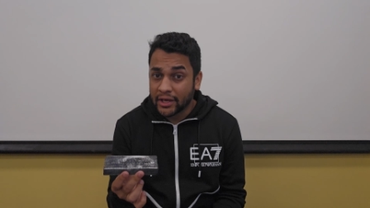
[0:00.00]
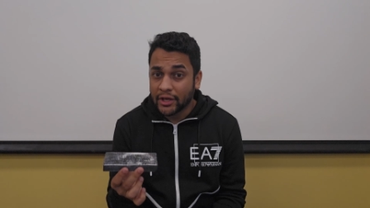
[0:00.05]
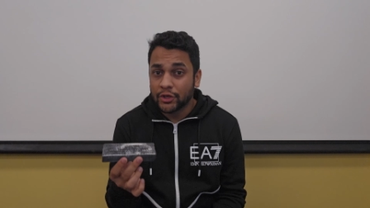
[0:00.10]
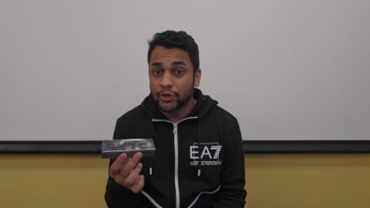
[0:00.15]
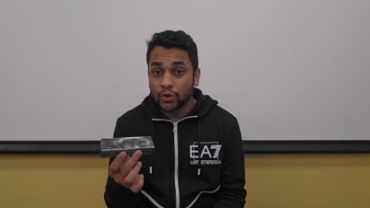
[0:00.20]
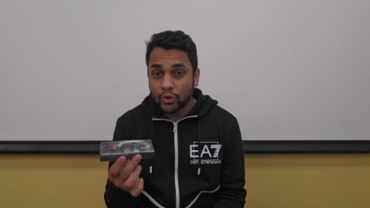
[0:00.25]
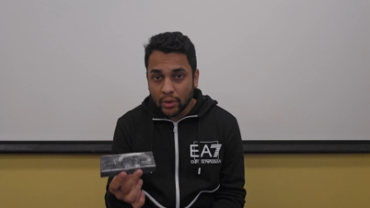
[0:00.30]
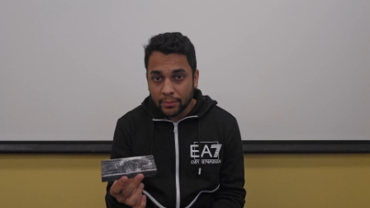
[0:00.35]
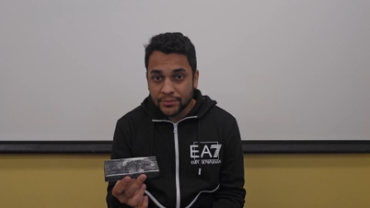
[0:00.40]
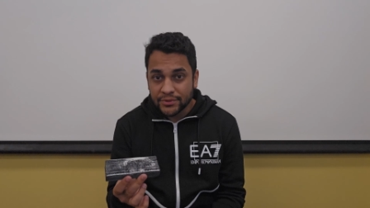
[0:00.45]

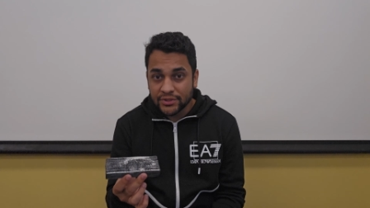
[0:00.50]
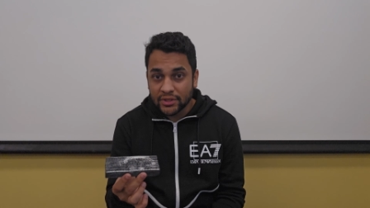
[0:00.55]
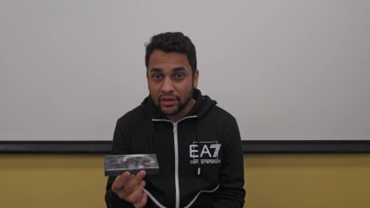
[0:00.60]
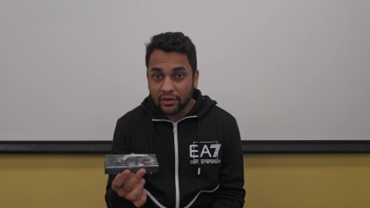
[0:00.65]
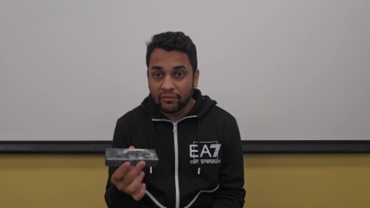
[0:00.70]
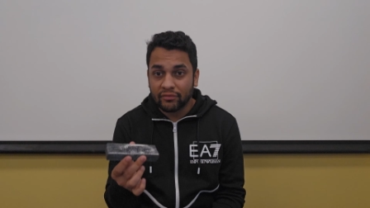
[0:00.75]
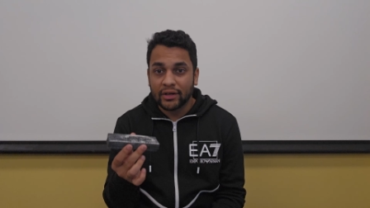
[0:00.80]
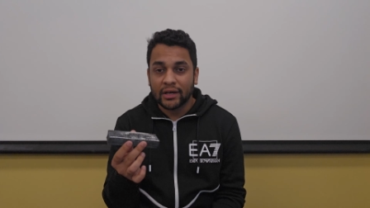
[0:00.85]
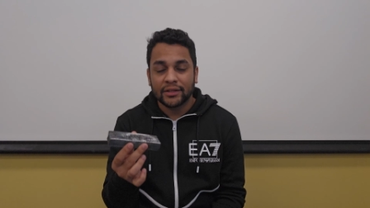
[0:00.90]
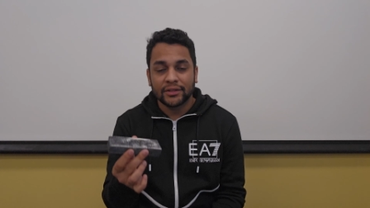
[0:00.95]
You
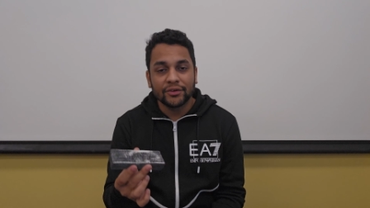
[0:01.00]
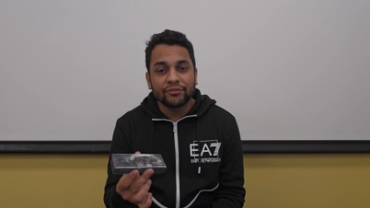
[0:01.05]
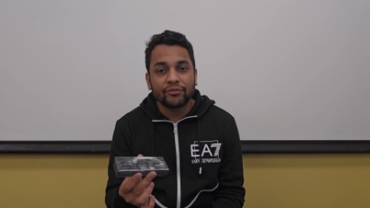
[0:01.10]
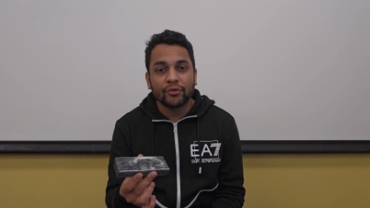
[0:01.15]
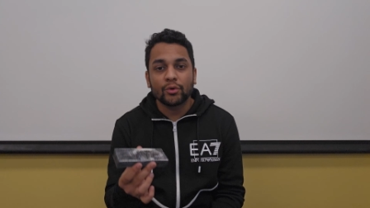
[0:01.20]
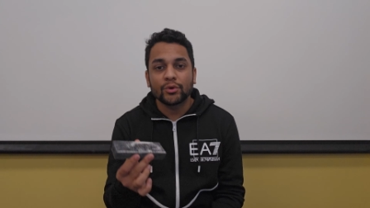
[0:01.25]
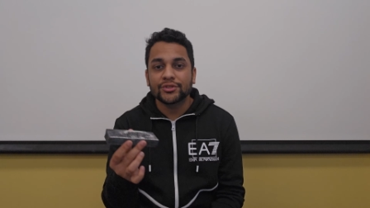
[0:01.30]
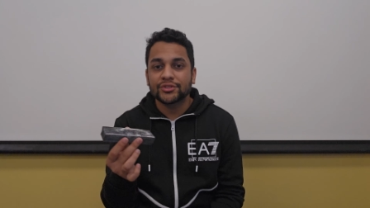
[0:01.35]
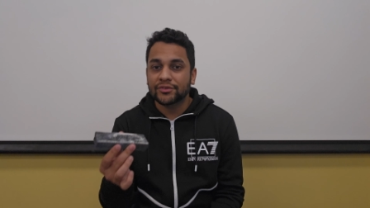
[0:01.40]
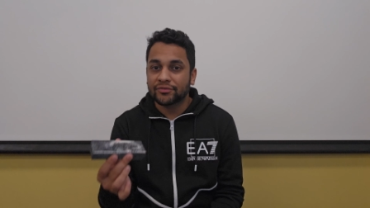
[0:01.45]
observed the
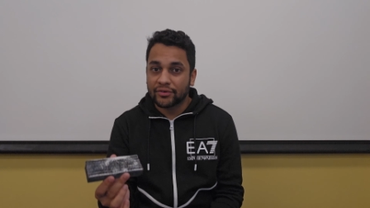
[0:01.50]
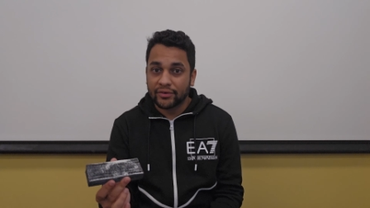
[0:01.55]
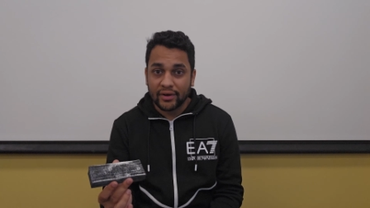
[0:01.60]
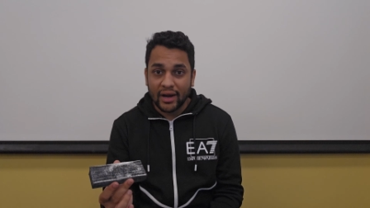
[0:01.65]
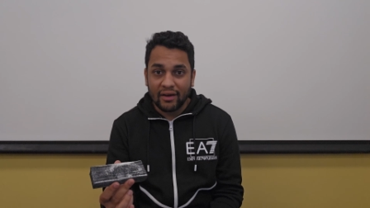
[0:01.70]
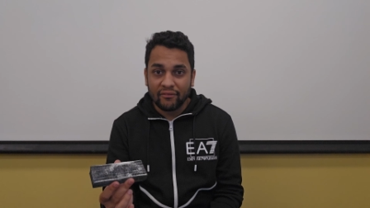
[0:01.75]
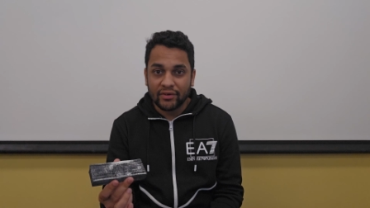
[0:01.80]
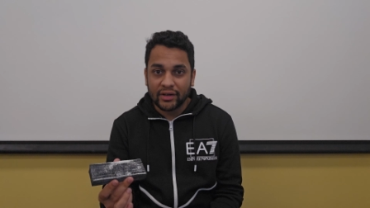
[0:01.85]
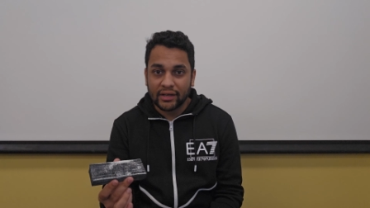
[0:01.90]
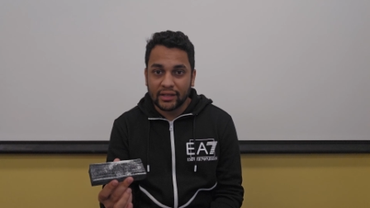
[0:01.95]
force of
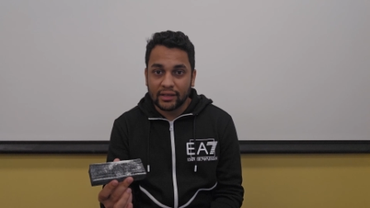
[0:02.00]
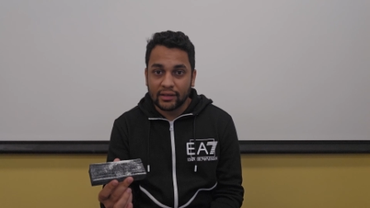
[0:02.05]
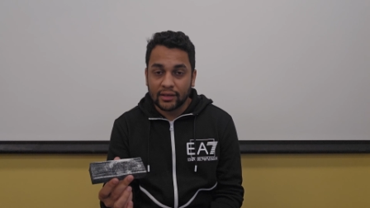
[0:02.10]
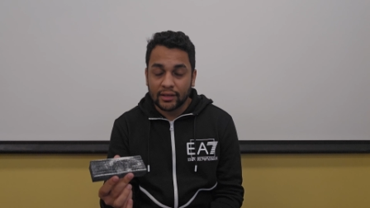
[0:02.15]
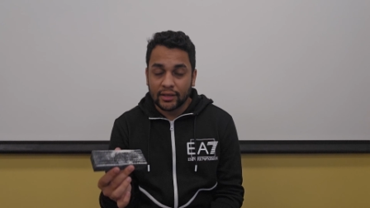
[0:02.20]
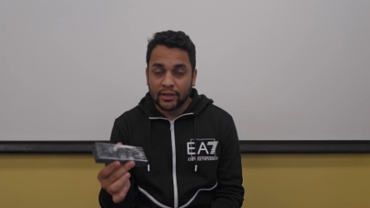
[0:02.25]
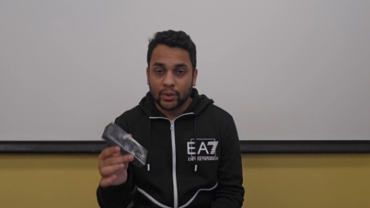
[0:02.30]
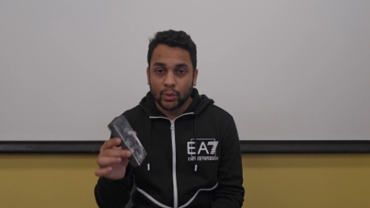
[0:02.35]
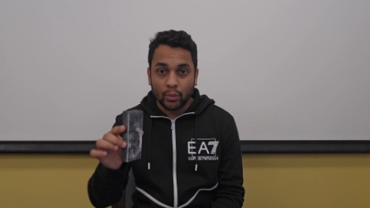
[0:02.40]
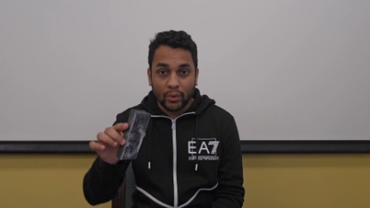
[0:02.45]
gravity
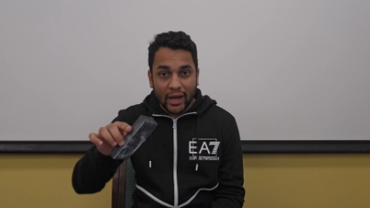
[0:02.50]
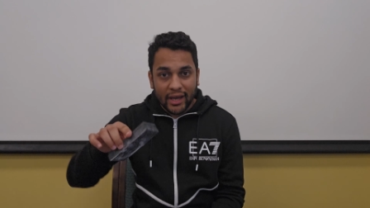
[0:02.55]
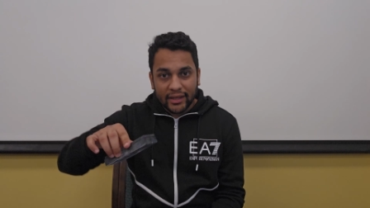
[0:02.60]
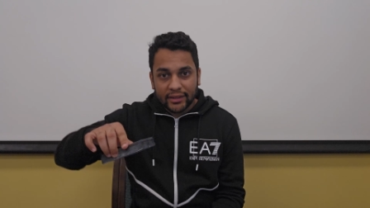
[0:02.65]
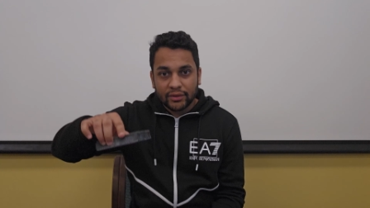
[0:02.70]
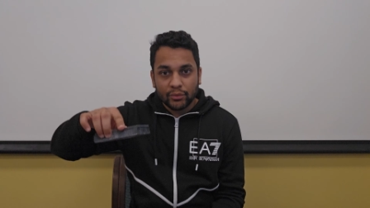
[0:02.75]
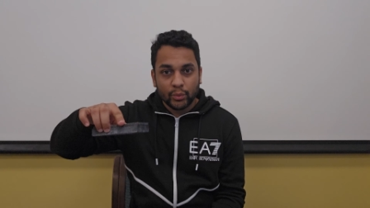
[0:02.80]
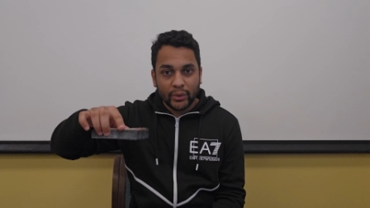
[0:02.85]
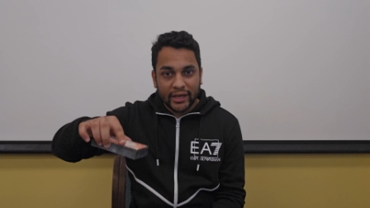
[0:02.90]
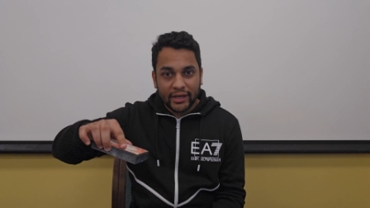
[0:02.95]
via
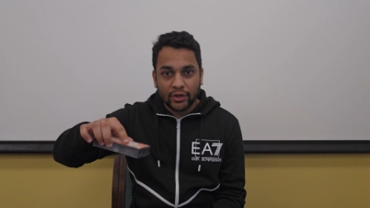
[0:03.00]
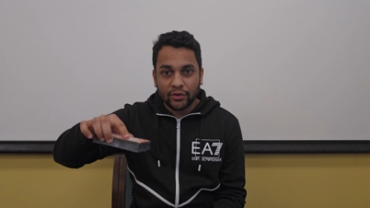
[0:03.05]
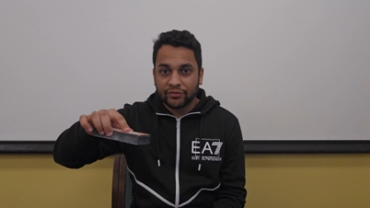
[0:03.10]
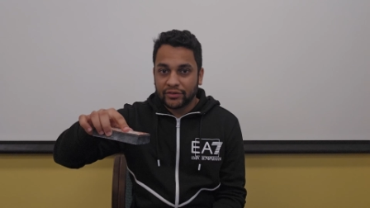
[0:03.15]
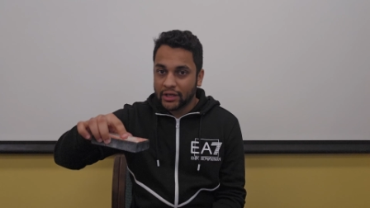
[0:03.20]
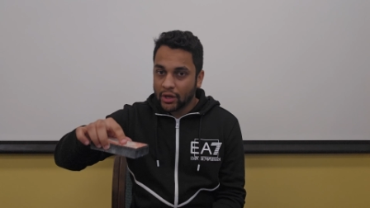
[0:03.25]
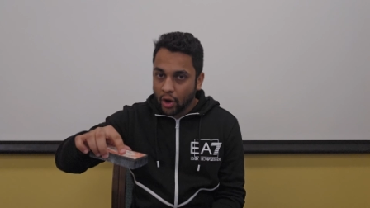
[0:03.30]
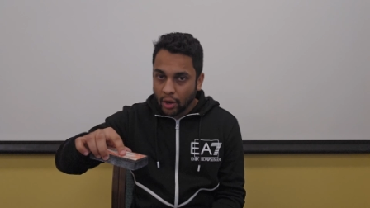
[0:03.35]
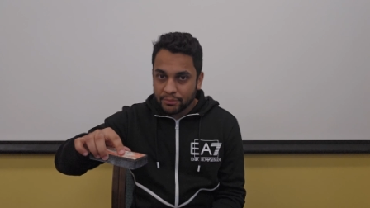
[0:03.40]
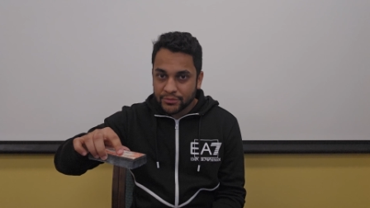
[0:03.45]
the weight of
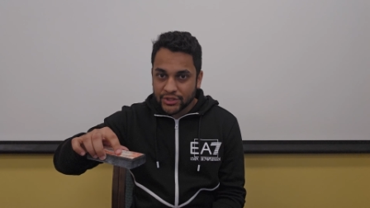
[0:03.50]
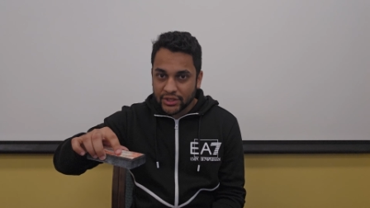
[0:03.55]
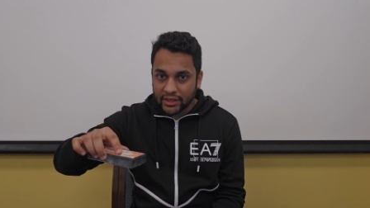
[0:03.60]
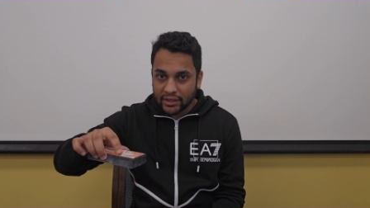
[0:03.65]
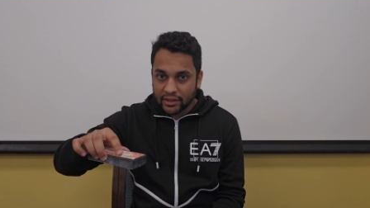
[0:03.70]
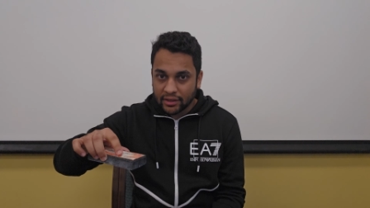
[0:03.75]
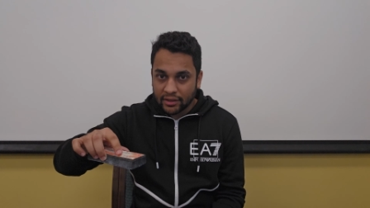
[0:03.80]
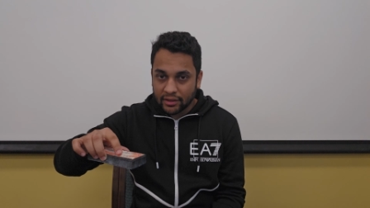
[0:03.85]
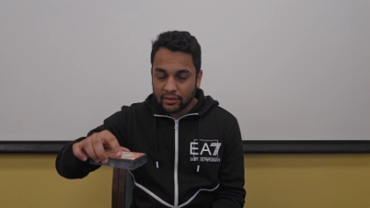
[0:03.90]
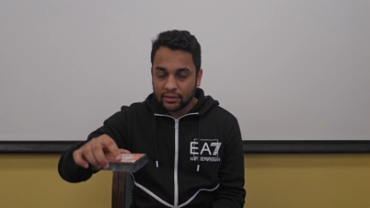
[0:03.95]
the
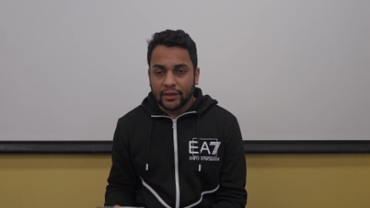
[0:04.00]
object.